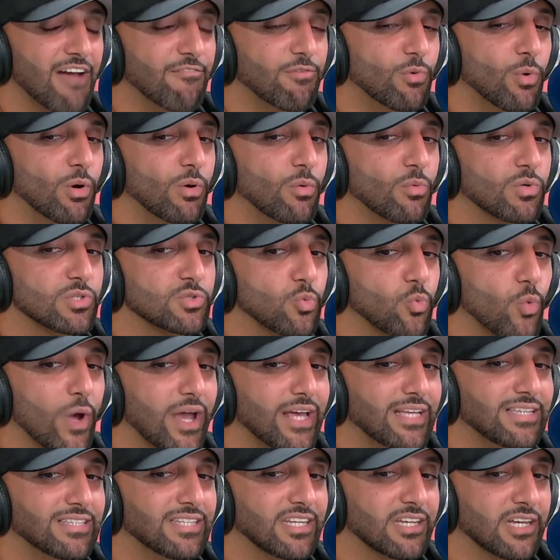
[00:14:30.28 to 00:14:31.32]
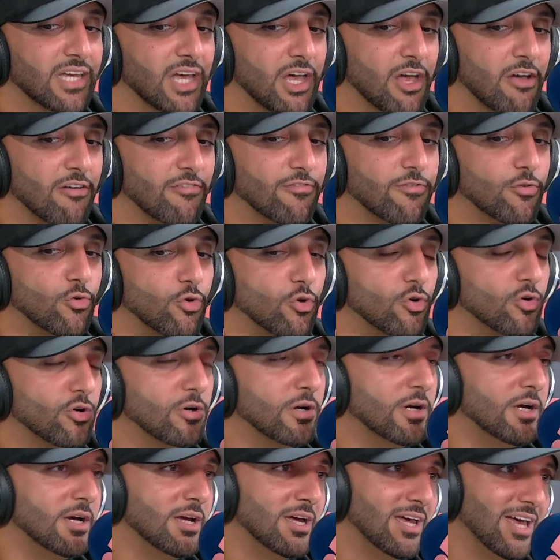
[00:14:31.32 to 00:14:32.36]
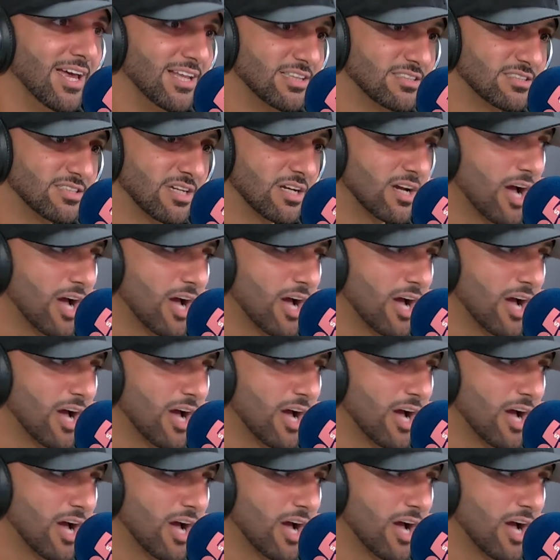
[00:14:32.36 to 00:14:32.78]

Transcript: Everyone was waiting for it to